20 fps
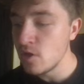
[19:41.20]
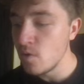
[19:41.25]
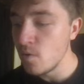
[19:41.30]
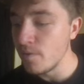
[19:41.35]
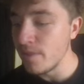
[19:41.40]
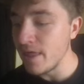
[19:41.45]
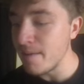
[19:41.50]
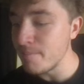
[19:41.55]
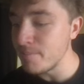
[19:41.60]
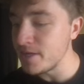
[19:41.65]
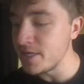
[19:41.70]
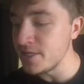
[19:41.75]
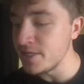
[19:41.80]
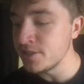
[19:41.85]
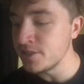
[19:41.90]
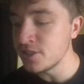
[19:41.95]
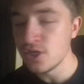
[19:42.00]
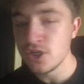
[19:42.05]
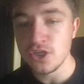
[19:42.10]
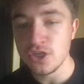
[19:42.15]
Well, that
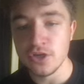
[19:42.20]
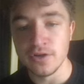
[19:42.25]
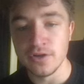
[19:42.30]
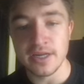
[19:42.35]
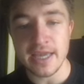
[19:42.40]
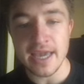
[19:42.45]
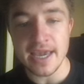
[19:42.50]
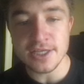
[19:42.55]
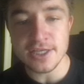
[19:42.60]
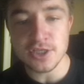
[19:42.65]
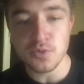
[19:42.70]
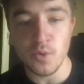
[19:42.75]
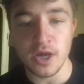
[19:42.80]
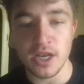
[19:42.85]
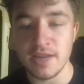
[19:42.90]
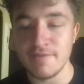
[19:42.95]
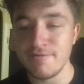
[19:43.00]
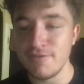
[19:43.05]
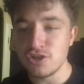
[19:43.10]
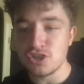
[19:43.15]
means you're in case 1.
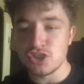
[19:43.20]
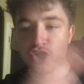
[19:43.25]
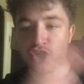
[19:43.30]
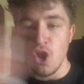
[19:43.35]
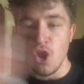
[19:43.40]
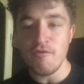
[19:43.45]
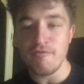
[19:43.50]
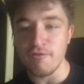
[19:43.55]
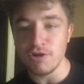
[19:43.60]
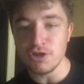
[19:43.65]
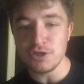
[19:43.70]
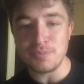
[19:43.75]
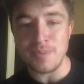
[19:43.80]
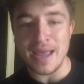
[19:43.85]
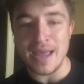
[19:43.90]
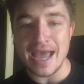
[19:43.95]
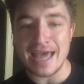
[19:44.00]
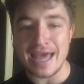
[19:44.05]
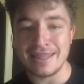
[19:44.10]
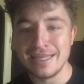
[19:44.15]
If there's no first
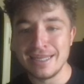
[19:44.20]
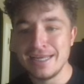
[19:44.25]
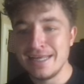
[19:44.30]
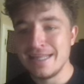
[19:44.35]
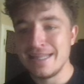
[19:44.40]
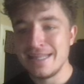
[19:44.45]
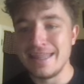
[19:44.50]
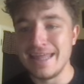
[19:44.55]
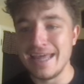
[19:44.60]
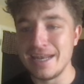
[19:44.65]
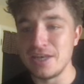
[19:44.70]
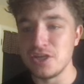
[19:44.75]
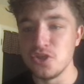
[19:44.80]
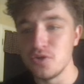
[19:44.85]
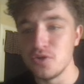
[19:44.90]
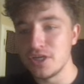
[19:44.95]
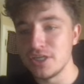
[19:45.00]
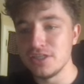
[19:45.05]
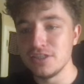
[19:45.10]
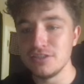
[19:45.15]
path, then you
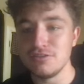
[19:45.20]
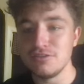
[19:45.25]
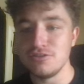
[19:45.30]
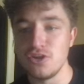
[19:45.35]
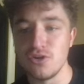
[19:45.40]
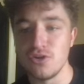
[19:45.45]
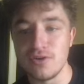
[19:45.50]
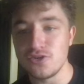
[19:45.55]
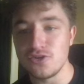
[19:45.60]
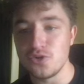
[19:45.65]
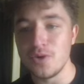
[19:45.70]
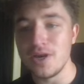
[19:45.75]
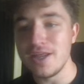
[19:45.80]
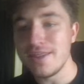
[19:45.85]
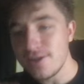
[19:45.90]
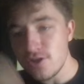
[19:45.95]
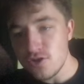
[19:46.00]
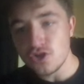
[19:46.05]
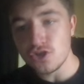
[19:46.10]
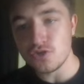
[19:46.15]
don't have to do
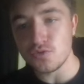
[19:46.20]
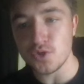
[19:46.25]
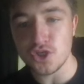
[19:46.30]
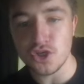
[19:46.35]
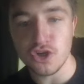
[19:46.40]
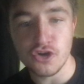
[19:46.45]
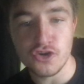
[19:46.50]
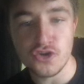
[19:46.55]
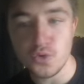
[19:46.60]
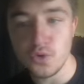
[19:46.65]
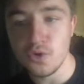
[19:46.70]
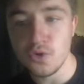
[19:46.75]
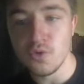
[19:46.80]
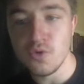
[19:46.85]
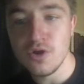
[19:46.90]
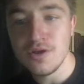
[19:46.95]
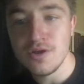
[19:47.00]
anything. You just return true.